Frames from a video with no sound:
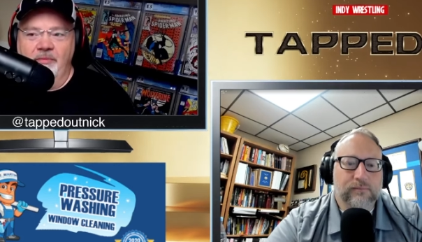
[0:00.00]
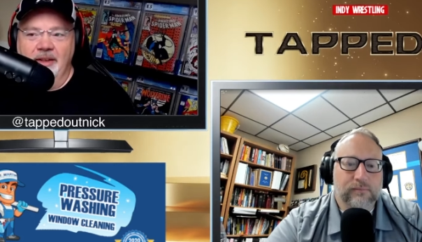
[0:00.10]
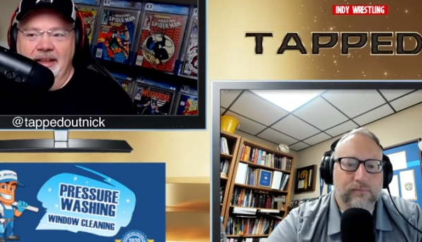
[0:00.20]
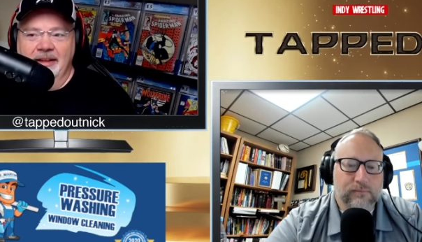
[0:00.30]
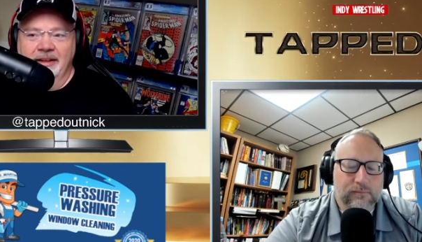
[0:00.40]

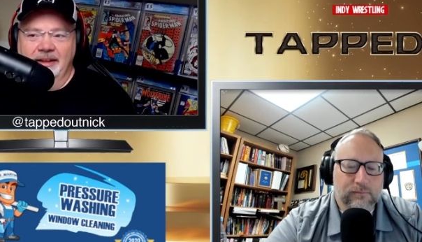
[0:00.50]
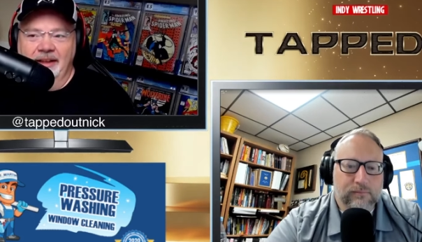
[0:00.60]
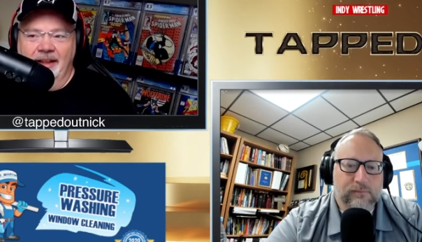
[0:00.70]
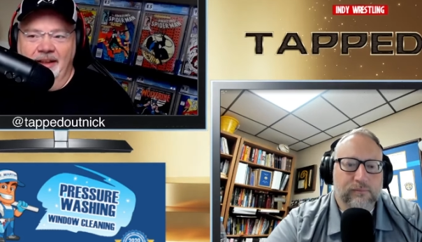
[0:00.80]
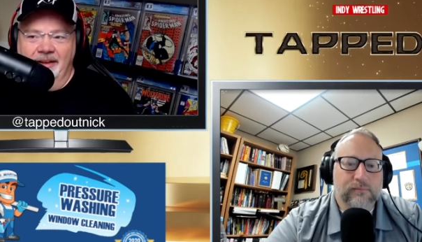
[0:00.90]
Speaker 1: and the
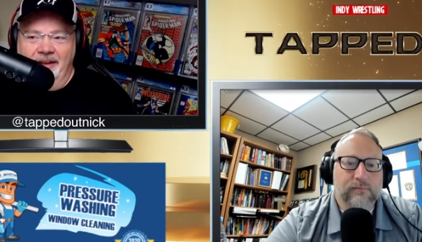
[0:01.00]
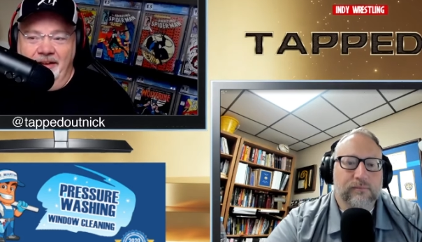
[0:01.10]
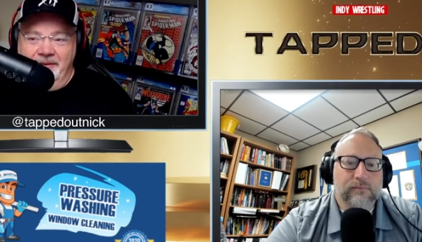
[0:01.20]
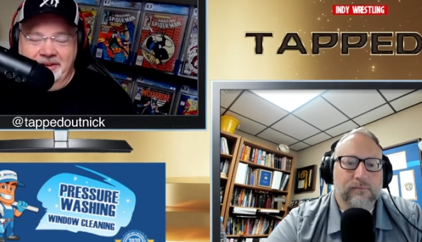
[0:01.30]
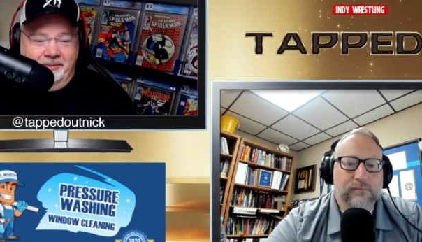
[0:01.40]
uh,
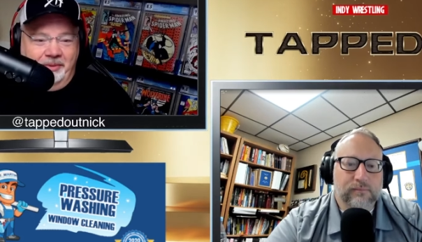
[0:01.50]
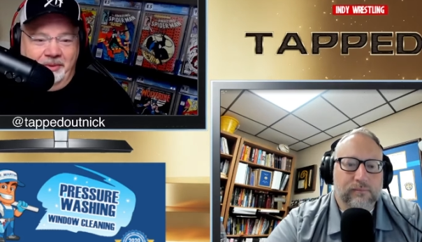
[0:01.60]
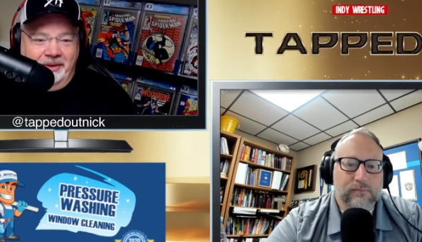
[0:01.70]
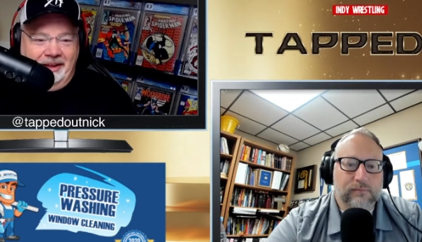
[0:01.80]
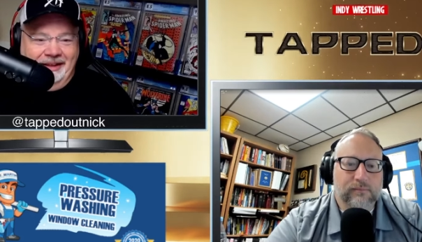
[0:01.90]
love and
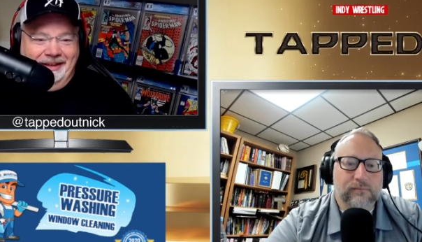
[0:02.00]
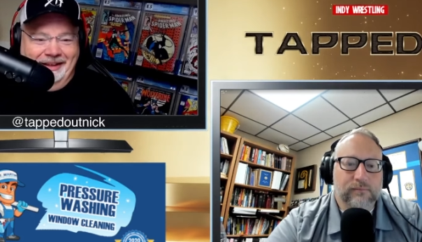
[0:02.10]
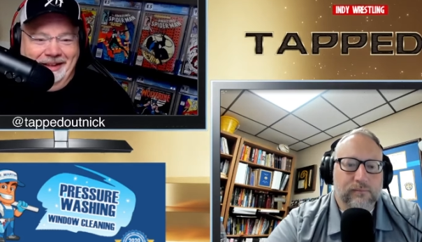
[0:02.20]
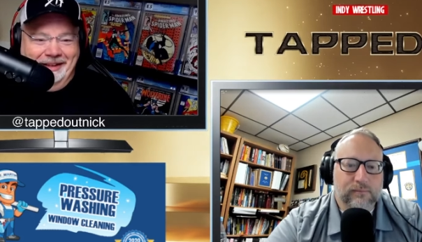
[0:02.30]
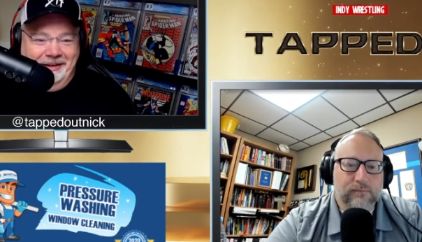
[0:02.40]
support and the
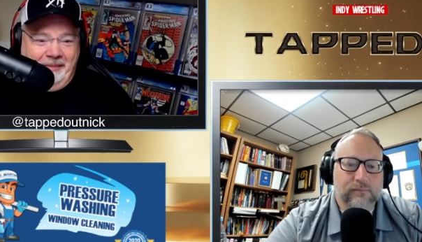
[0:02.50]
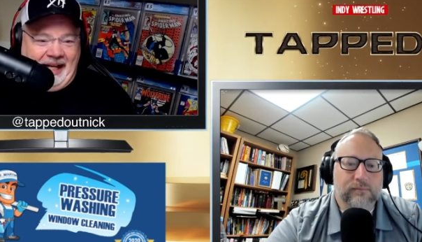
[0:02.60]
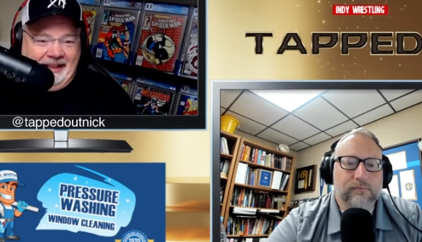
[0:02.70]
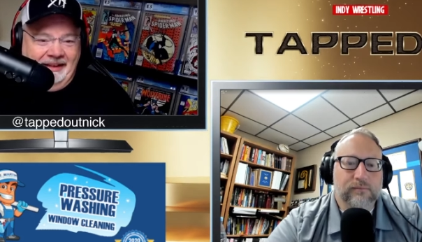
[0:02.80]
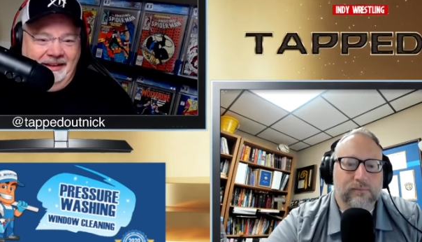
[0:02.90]
uh, the
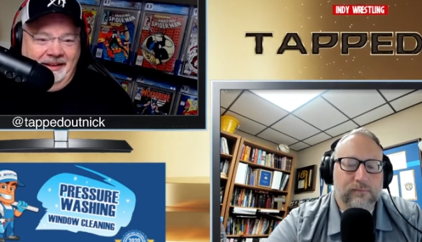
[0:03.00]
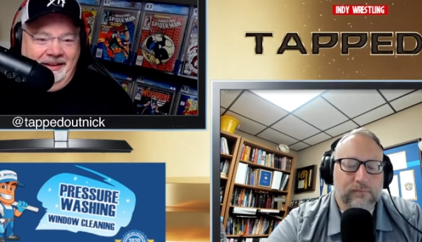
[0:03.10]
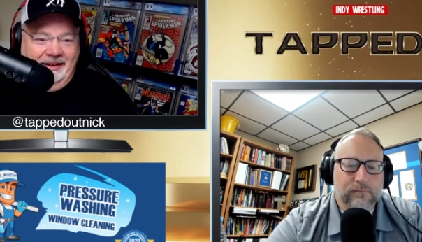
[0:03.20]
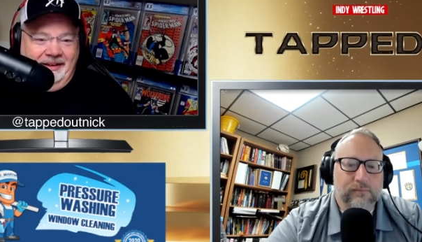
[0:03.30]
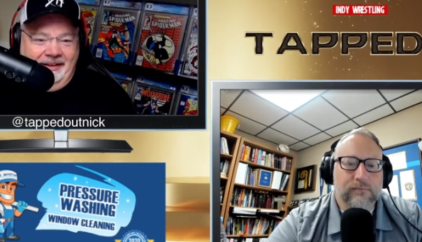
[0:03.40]
backing
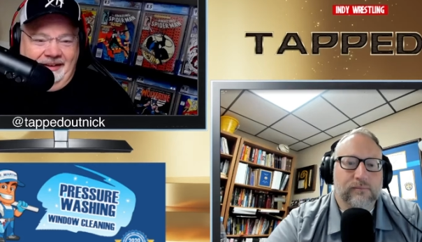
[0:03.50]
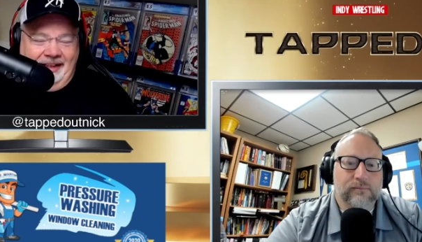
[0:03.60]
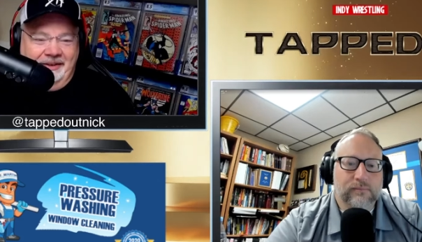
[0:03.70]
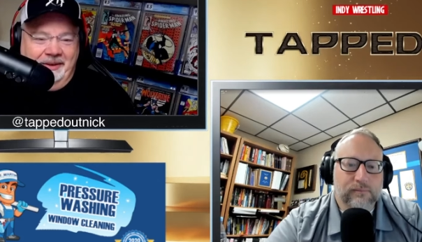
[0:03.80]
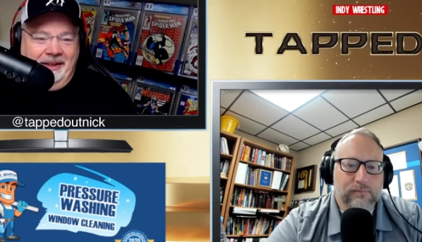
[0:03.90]
that
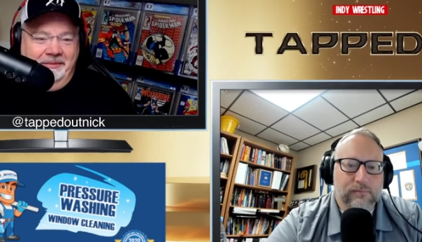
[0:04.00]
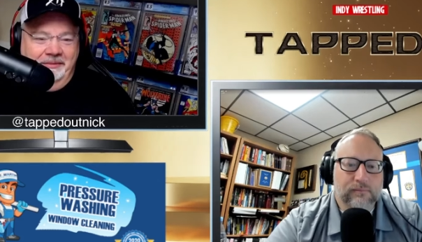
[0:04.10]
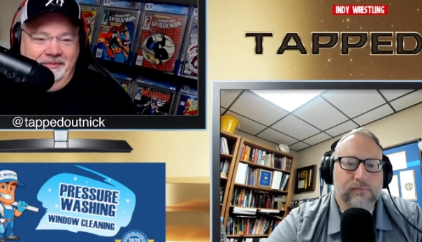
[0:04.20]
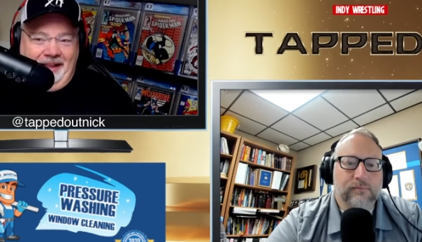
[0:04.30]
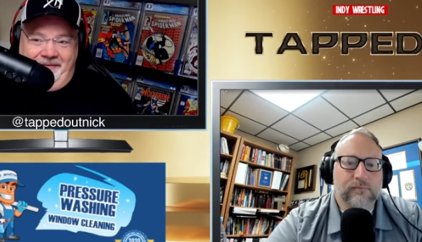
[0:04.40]
that crowd
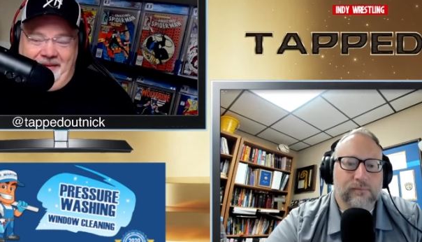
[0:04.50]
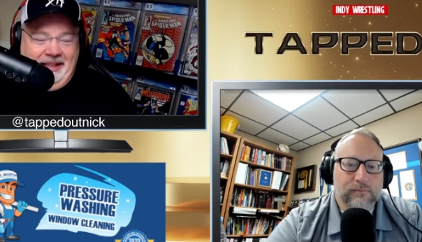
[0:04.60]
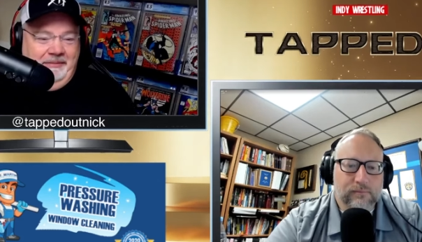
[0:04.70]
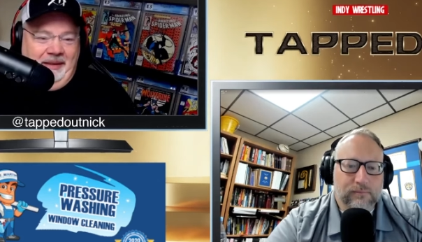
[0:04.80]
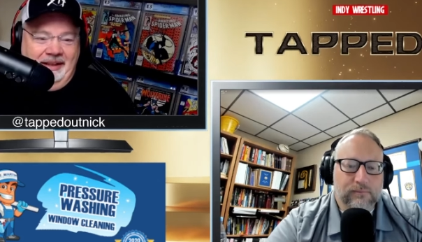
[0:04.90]
that
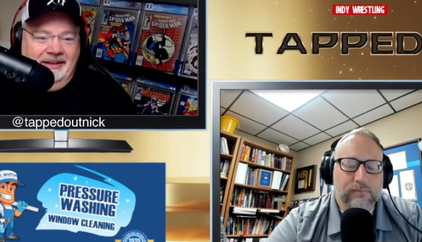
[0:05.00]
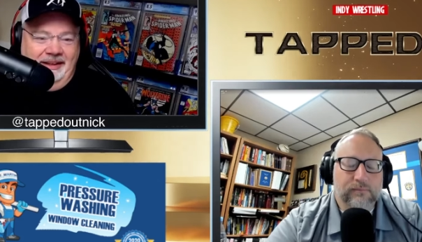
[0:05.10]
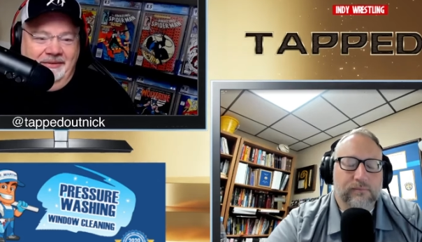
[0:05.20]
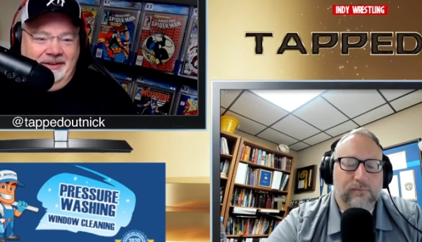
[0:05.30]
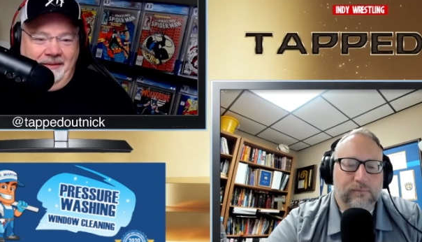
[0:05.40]
fan base
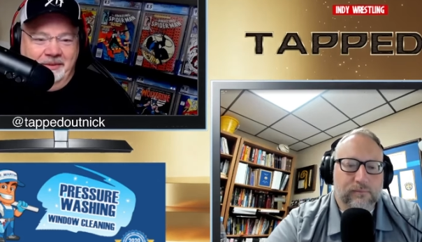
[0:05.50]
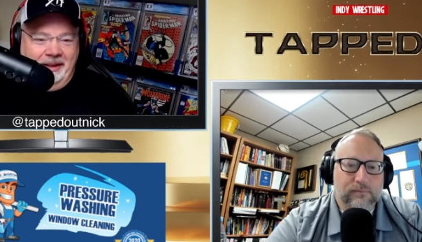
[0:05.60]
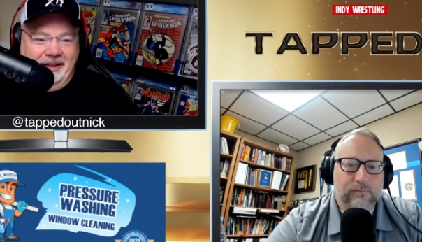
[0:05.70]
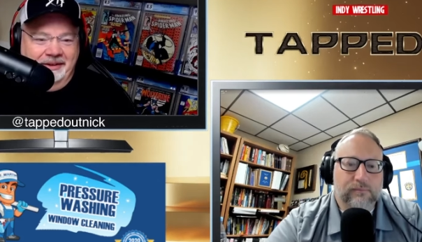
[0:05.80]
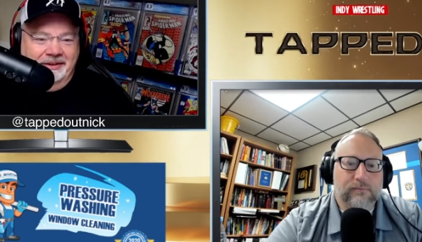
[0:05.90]
gives David
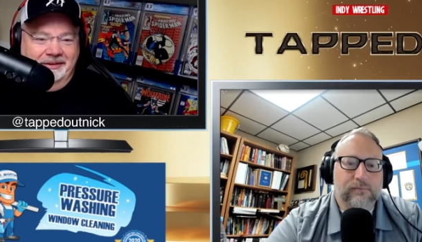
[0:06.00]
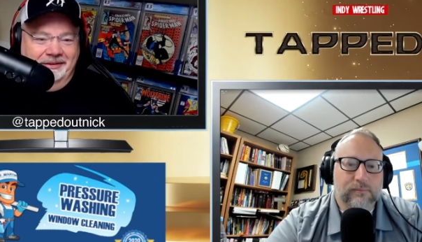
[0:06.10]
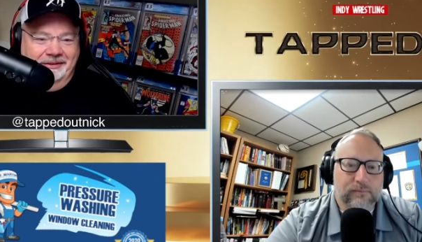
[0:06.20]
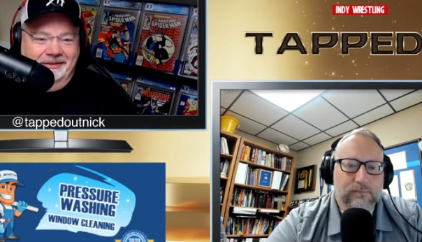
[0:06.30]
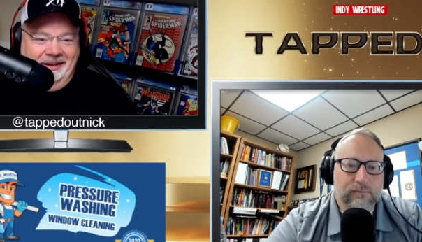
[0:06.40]
Manders.
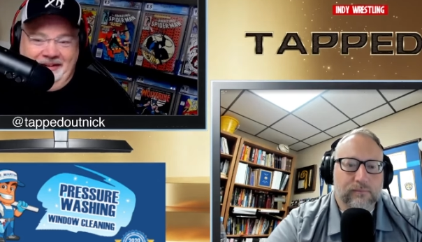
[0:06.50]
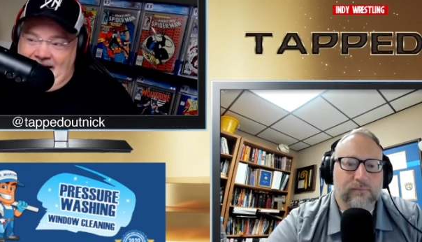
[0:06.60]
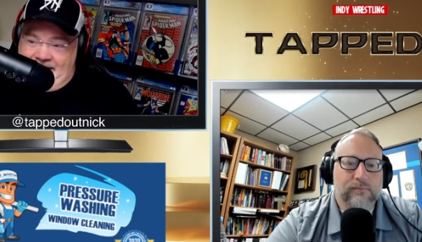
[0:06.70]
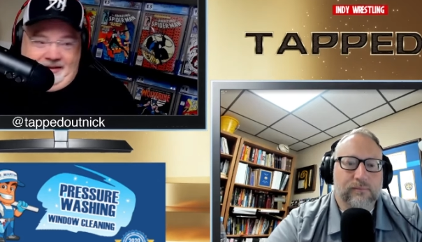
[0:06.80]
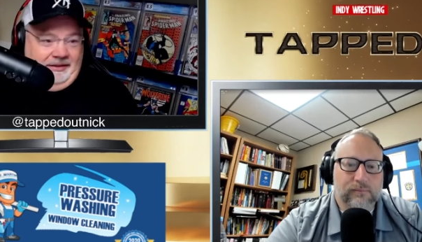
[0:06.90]
Like
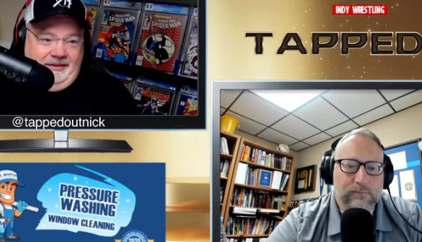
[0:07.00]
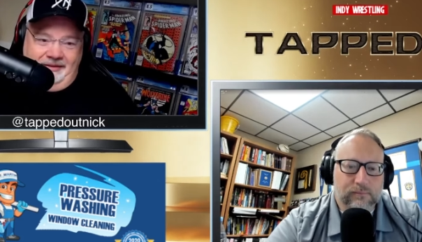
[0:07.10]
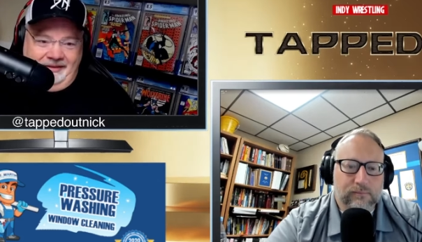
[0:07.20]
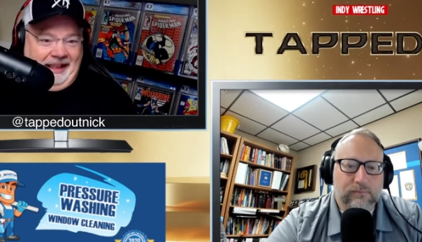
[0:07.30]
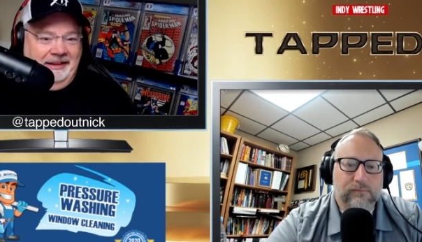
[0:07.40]
that's
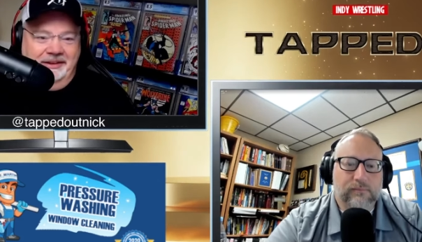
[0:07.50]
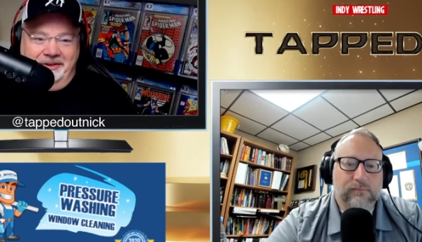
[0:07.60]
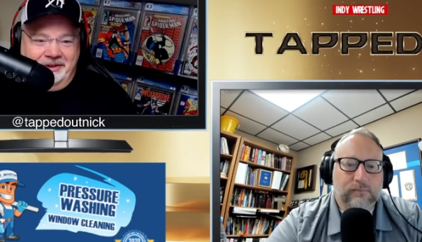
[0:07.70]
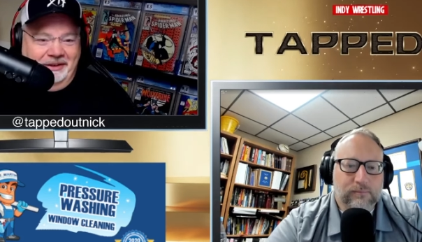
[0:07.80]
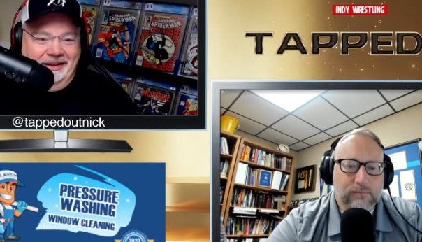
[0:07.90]
that's their
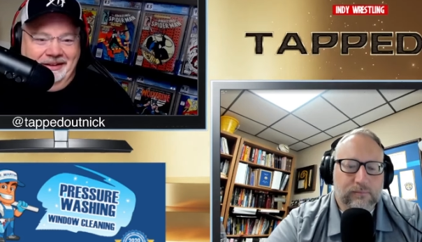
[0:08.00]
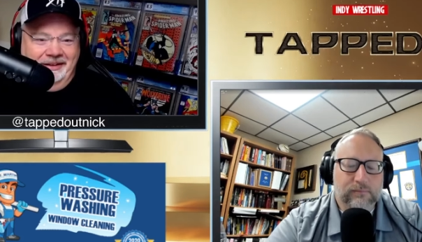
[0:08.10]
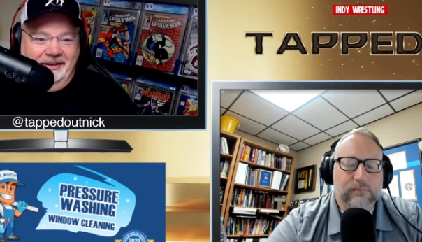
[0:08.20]
strength,